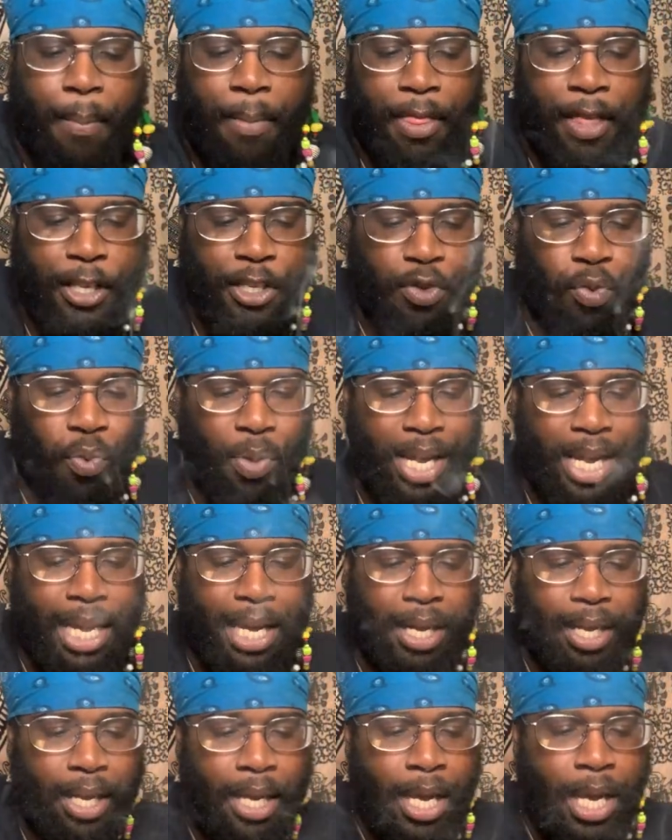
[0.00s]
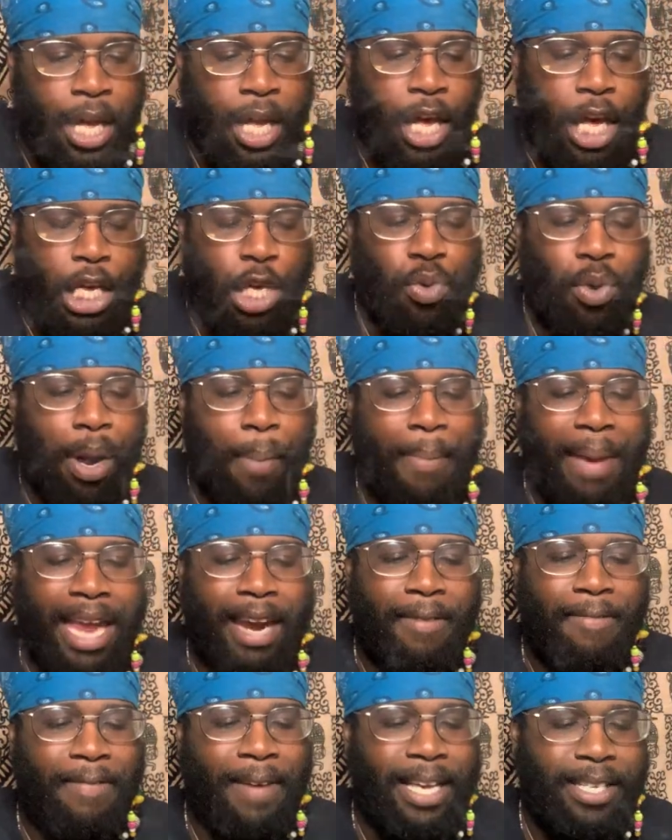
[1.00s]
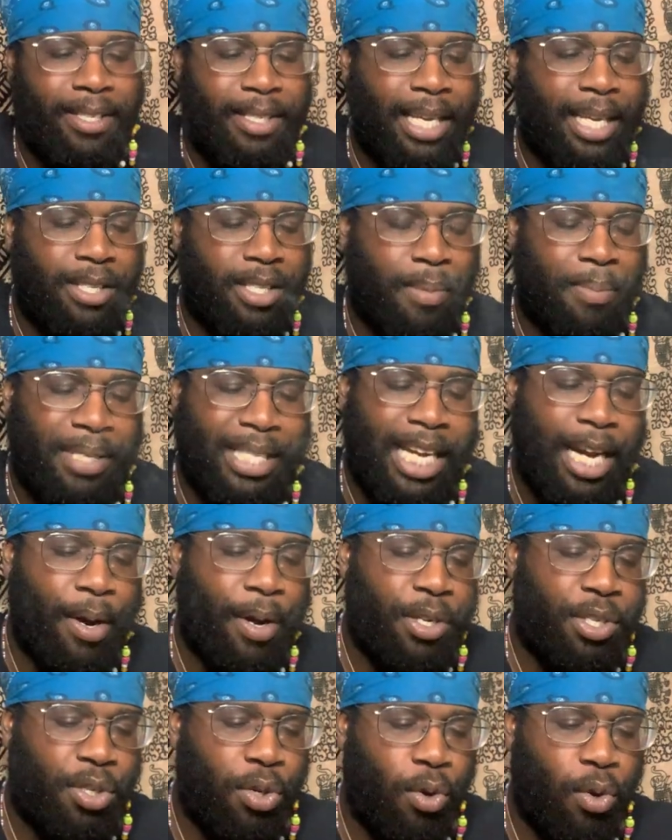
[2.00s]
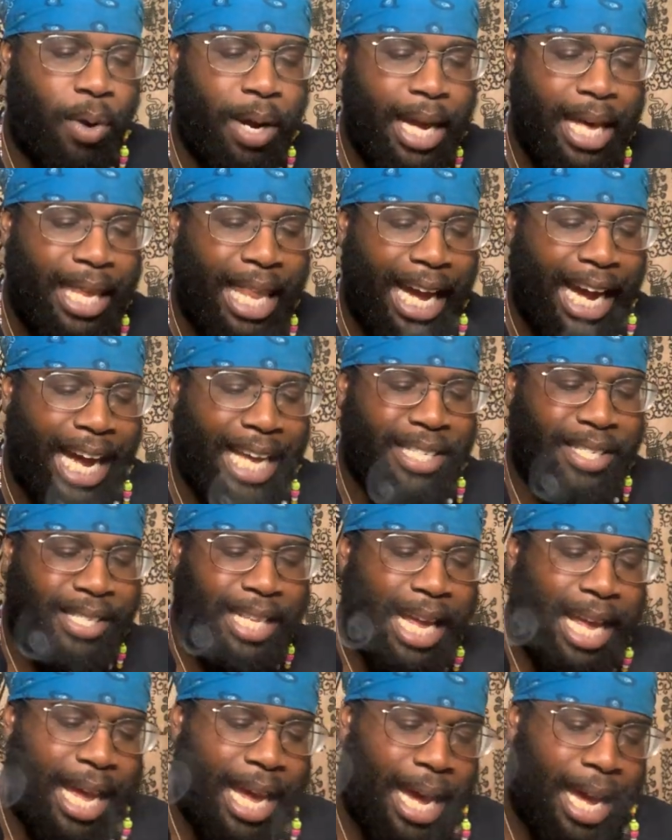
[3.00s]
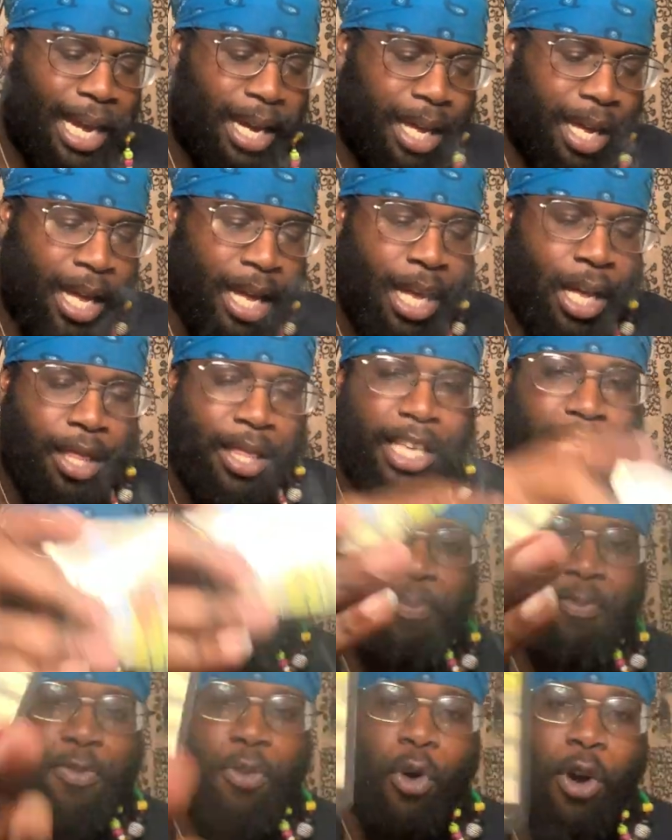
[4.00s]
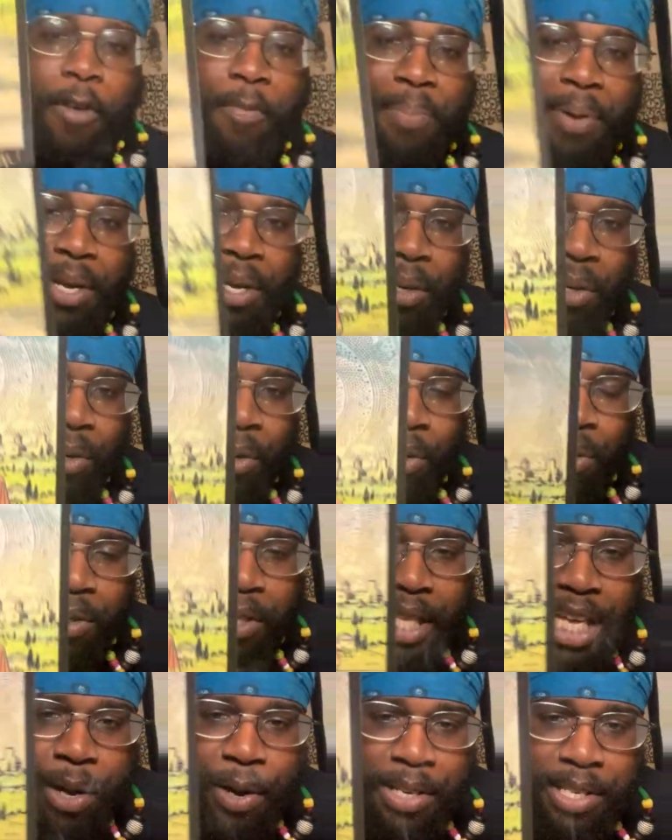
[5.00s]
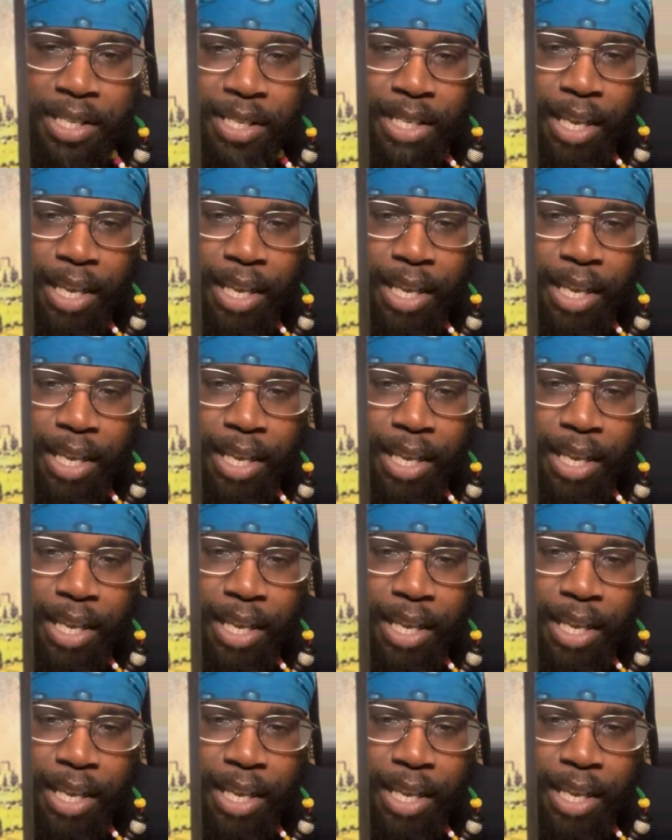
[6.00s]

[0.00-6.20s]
this week. You are manifesting some territory. Like I said, this Four of Pentacles, there is